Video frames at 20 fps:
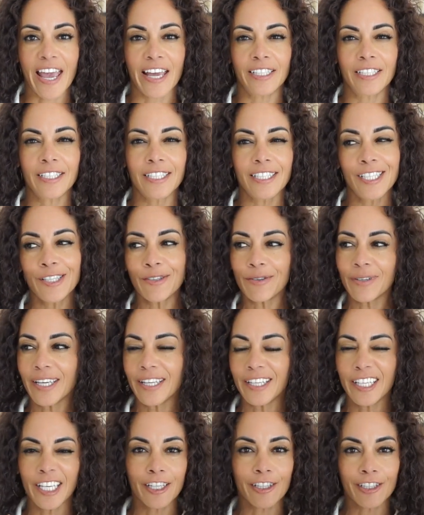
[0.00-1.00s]
and you
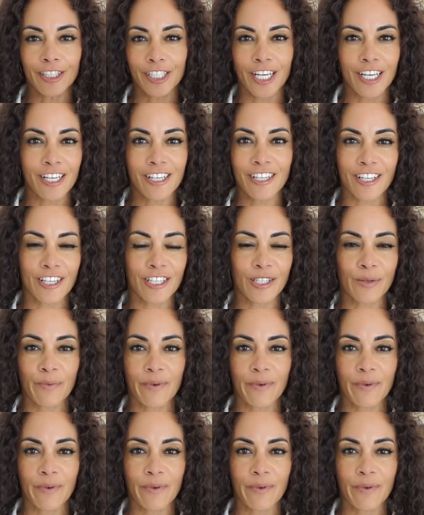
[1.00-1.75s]
can interchange this